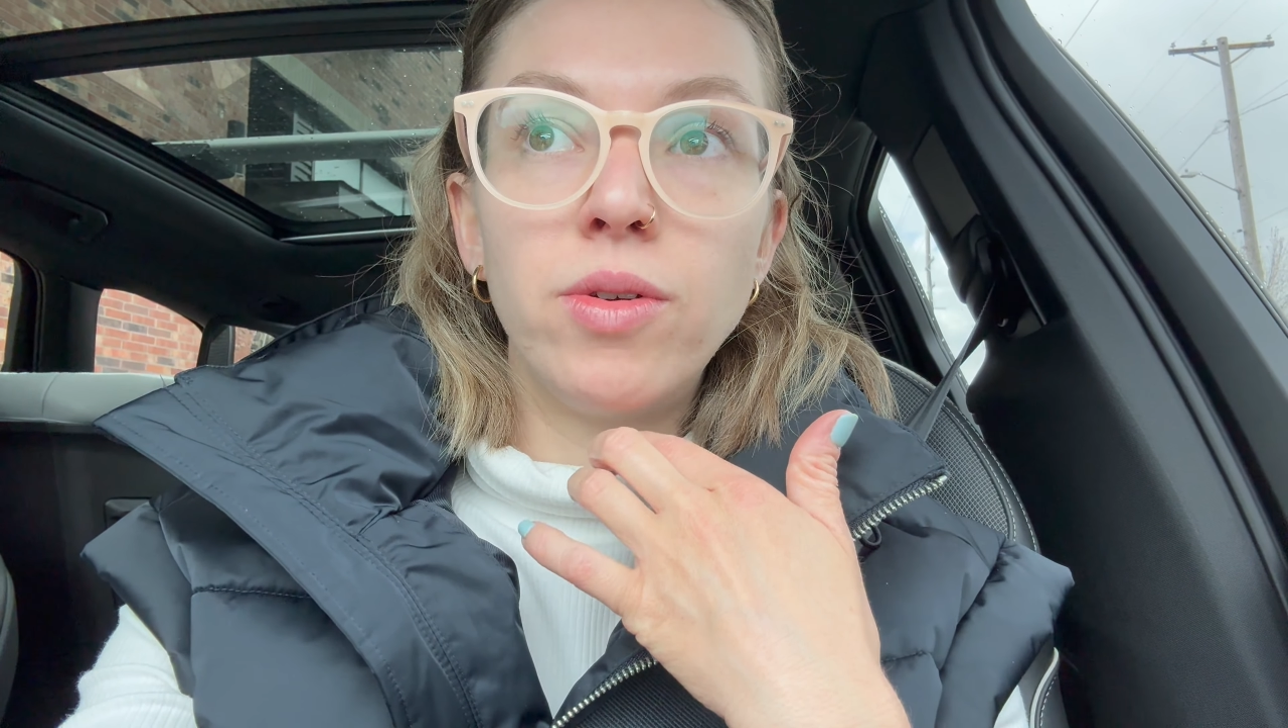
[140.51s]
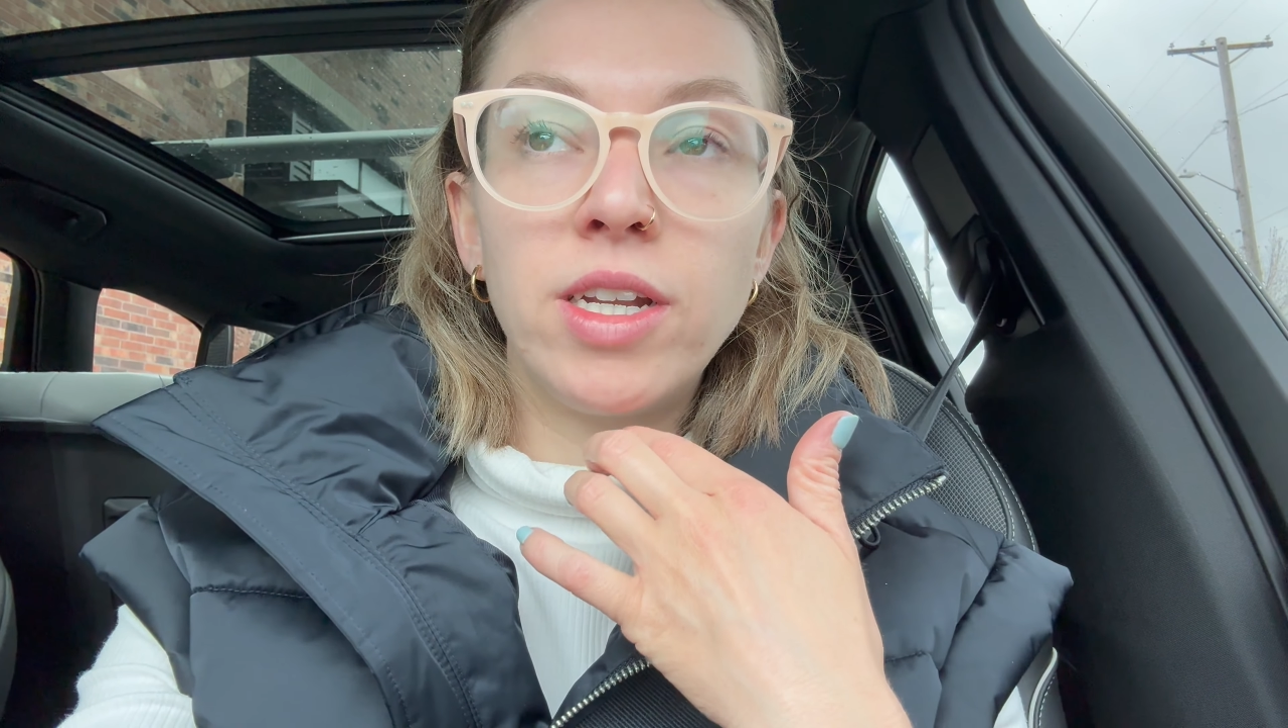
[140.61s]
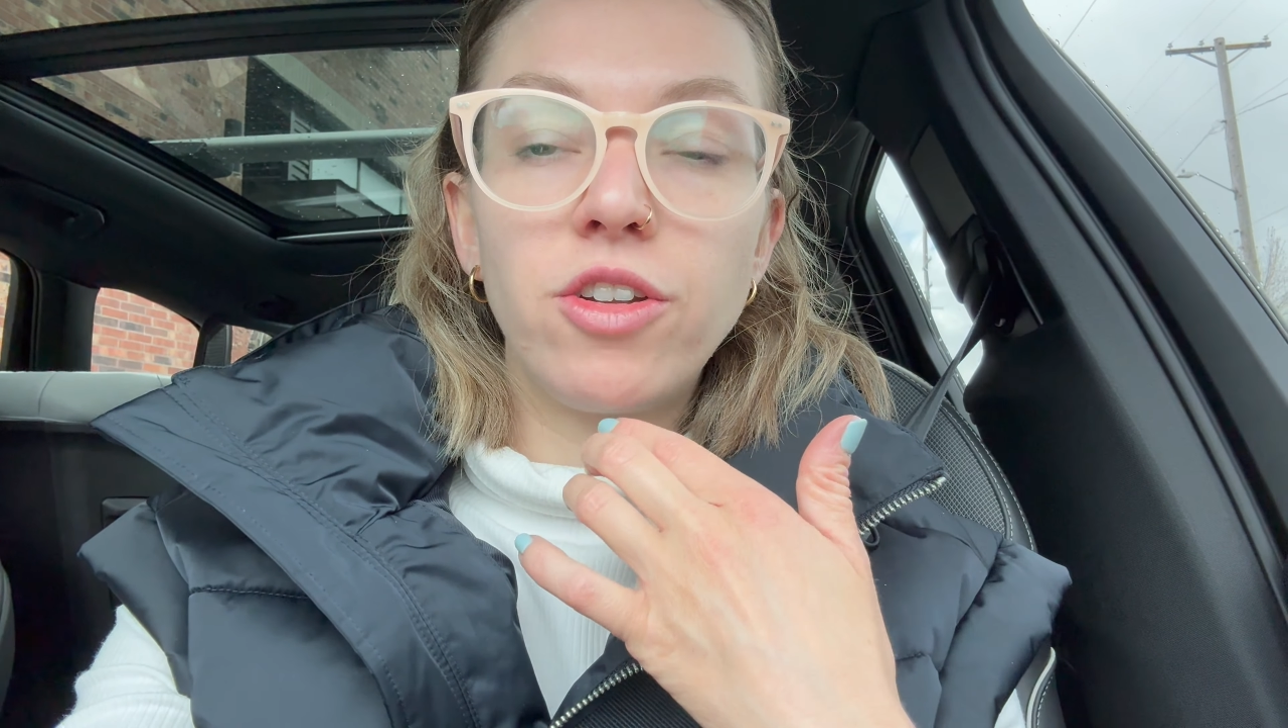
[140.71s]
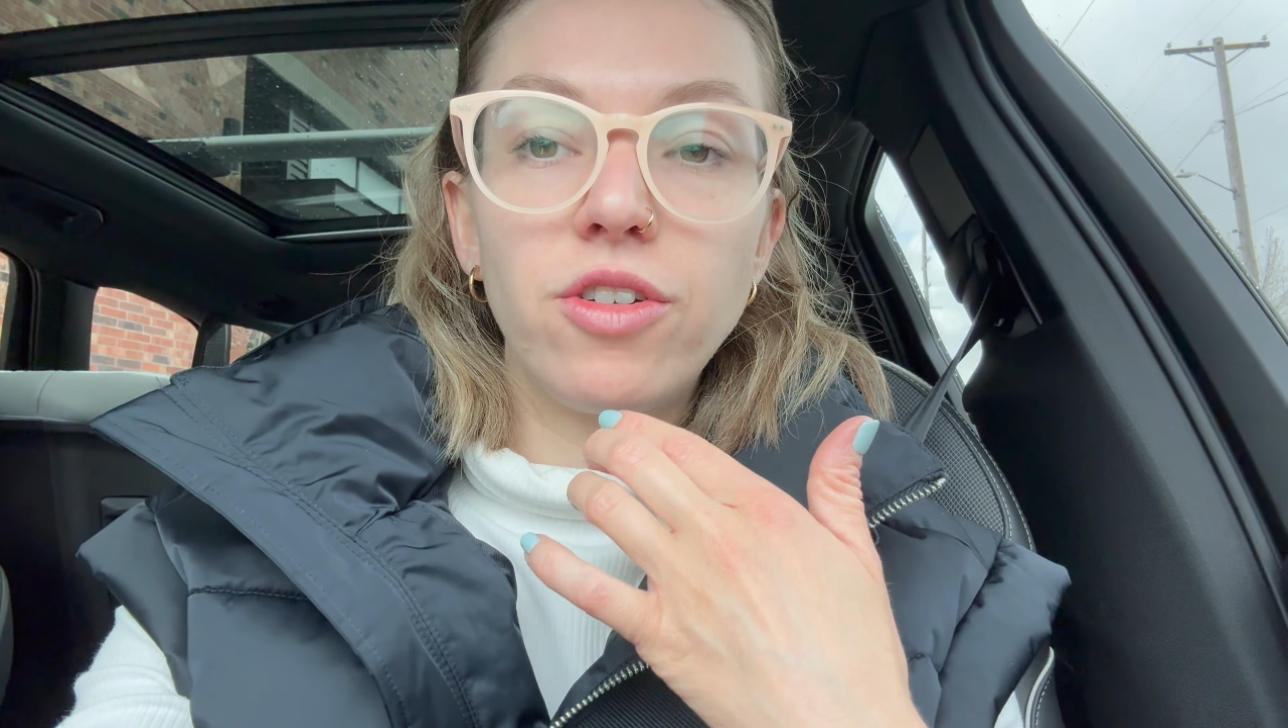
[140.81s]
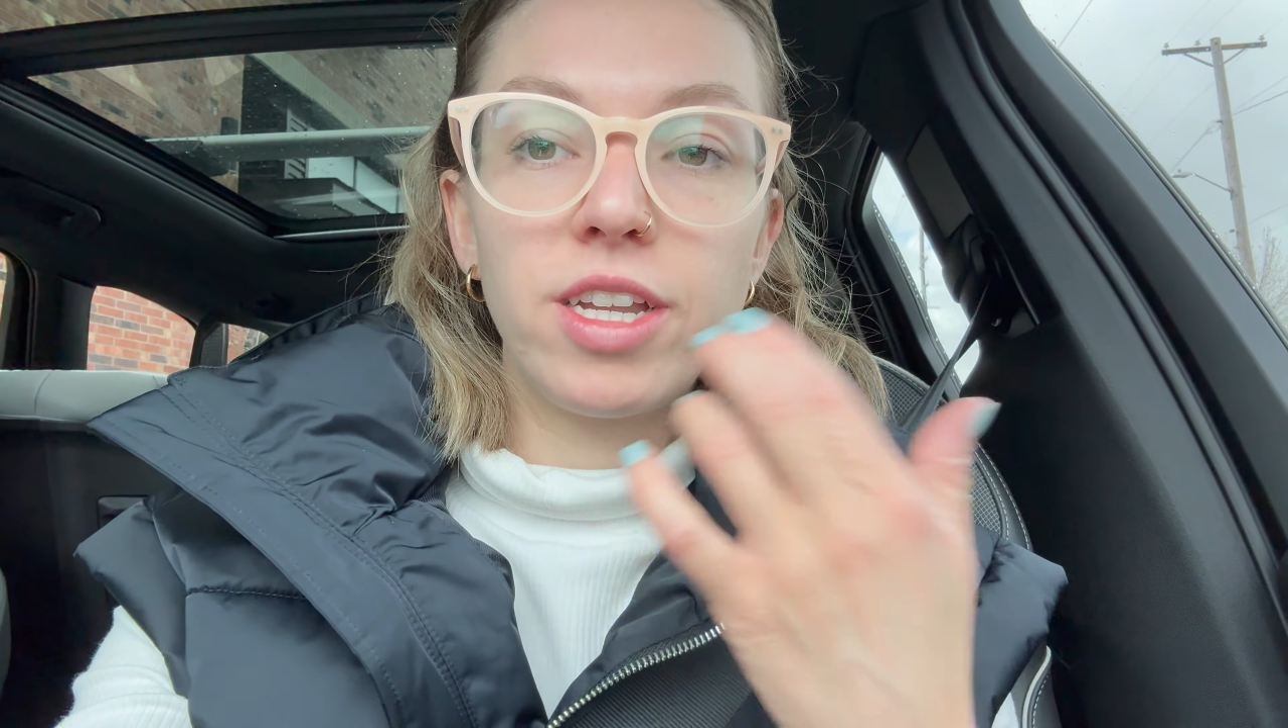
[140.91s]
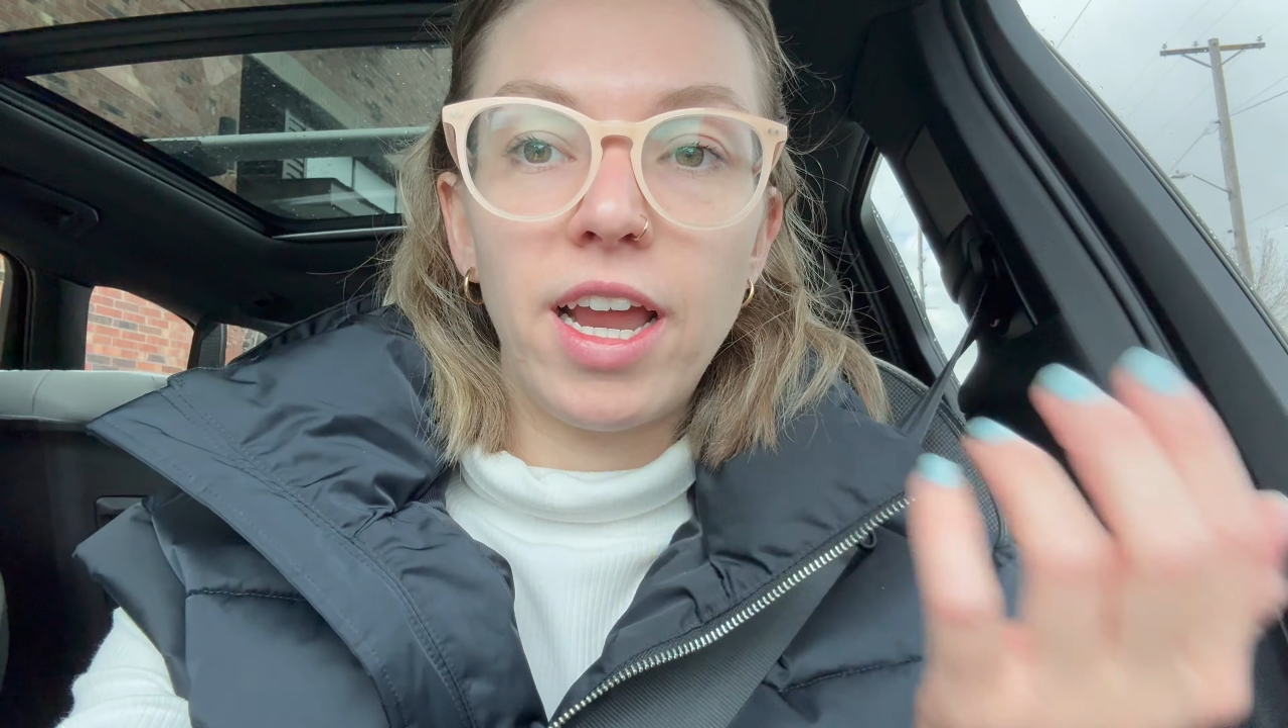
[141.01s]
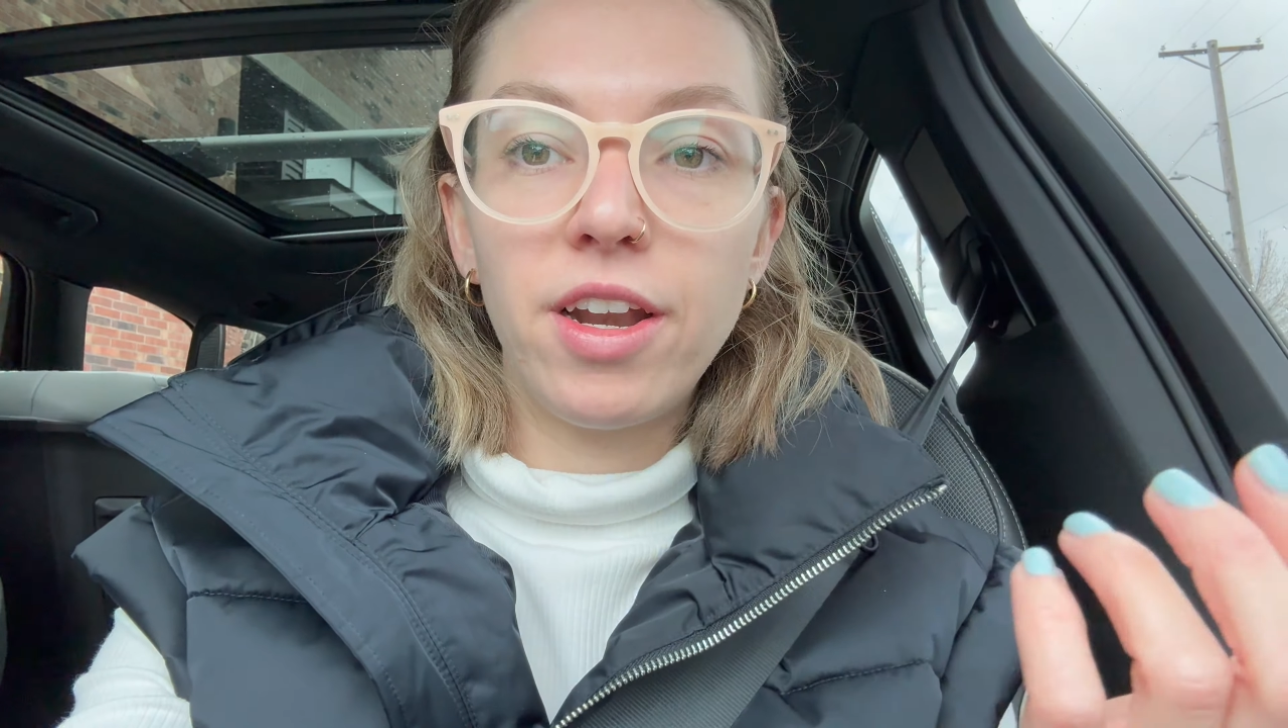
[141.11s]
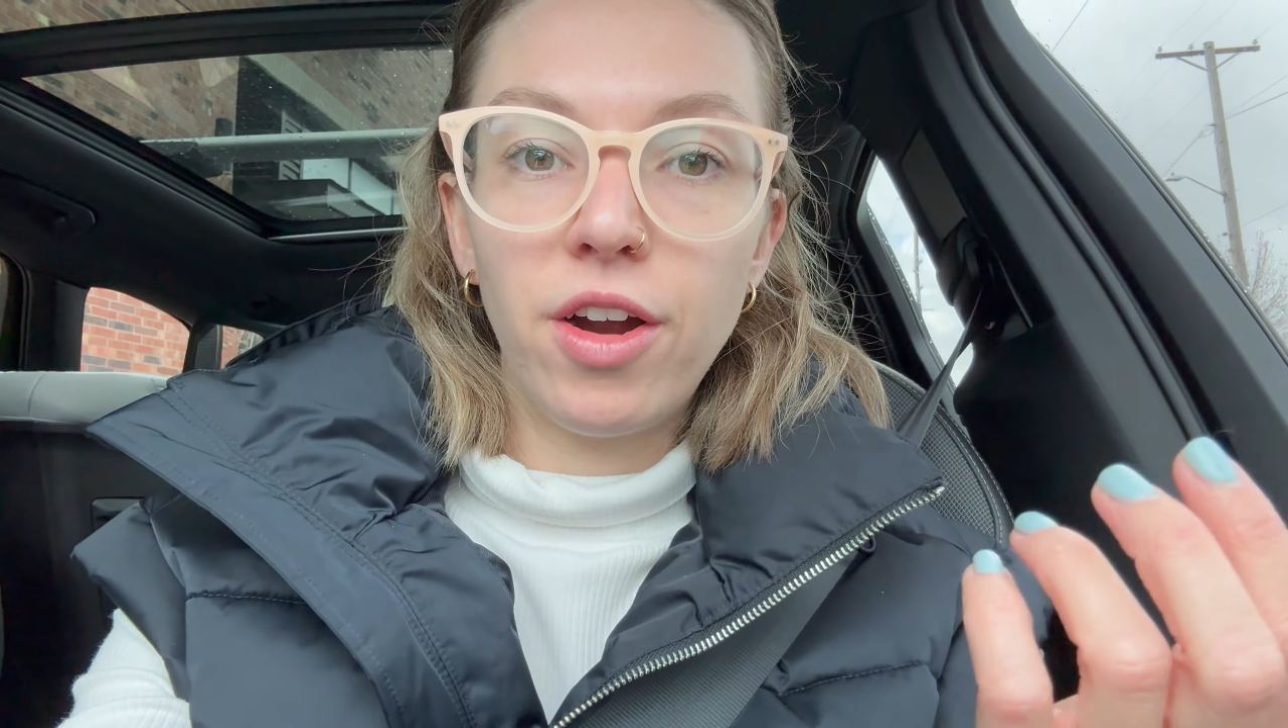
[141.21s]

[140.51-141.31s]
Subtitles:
entertain